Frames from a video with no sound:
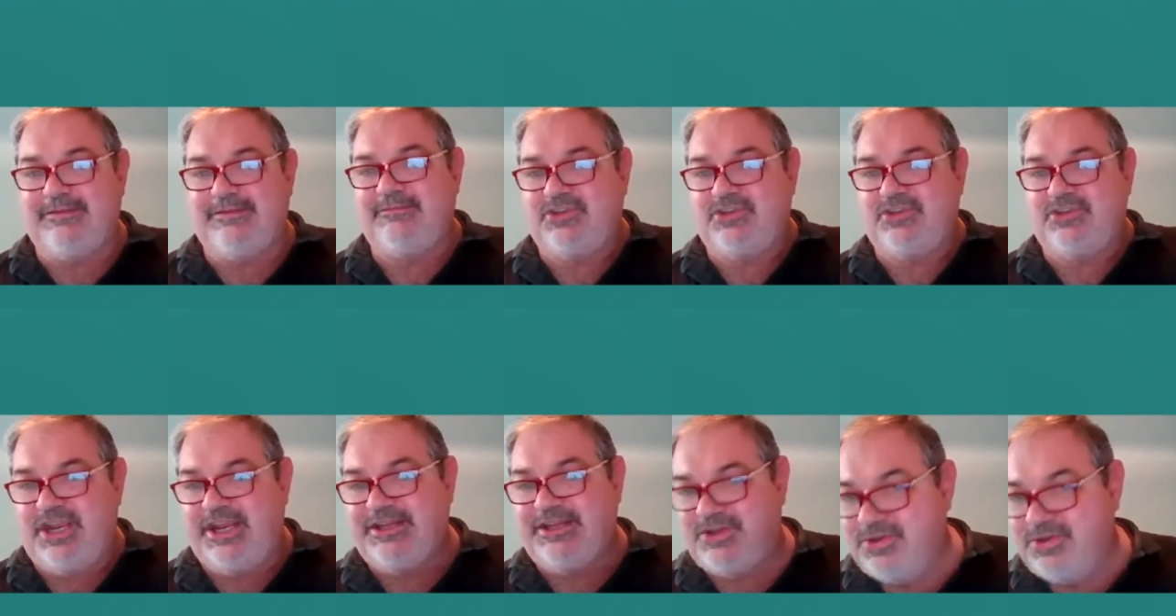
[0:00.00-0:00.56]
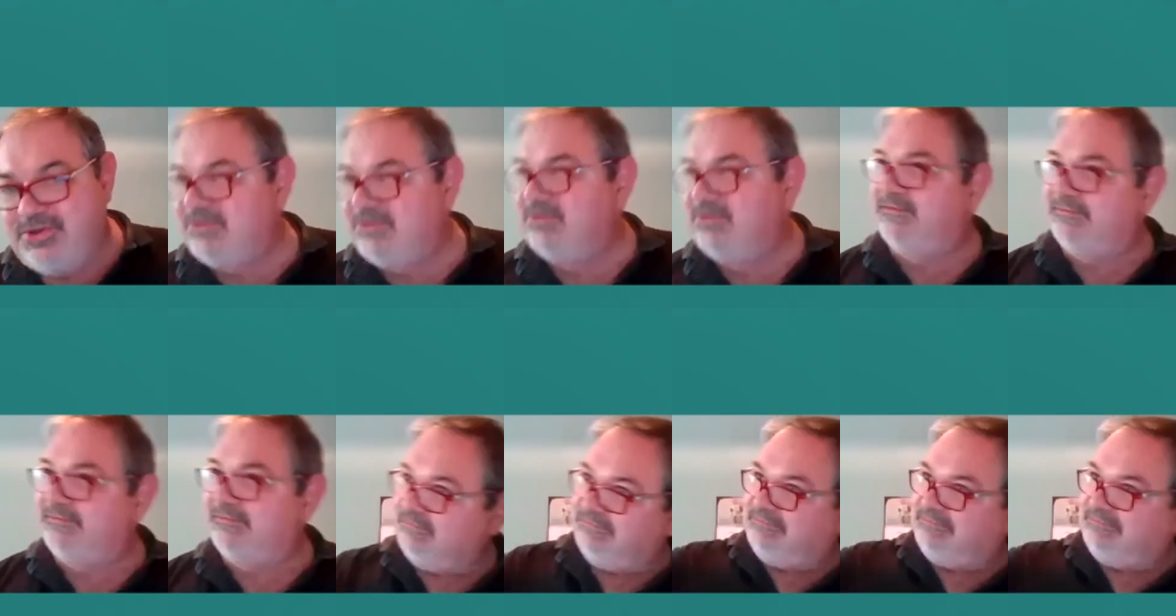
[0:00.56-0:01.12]
j2,
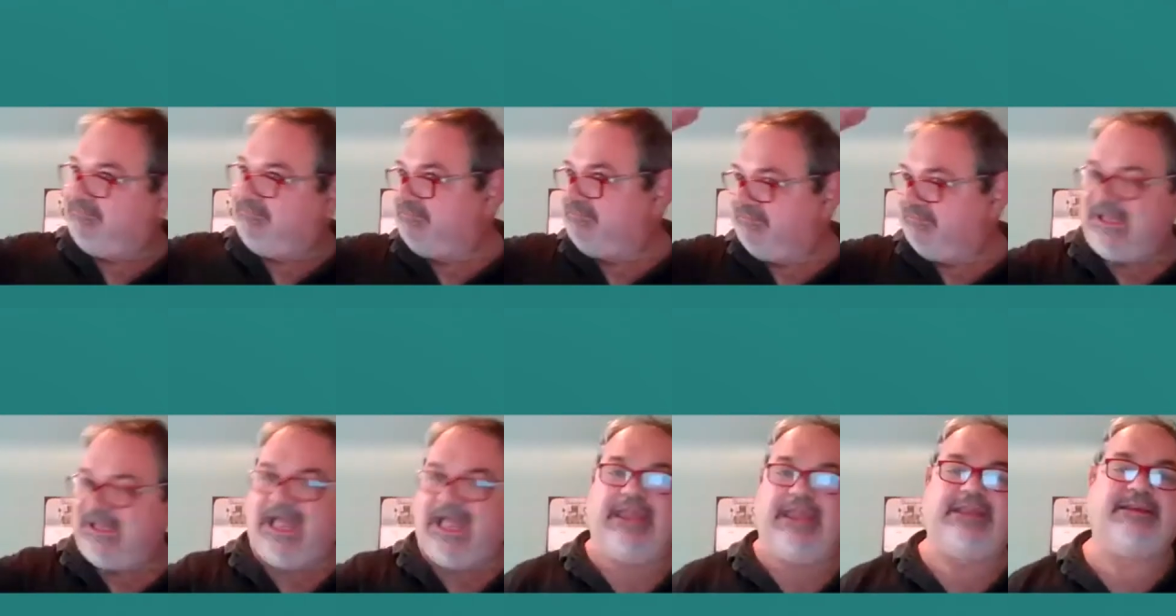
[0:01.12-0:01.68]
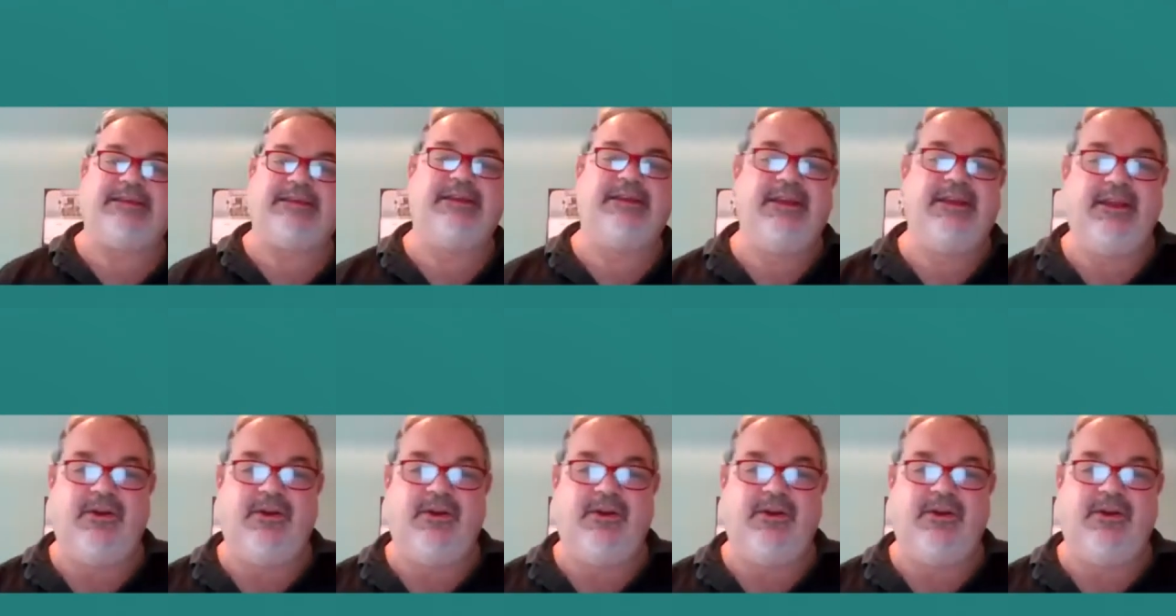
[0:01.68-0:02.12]
like we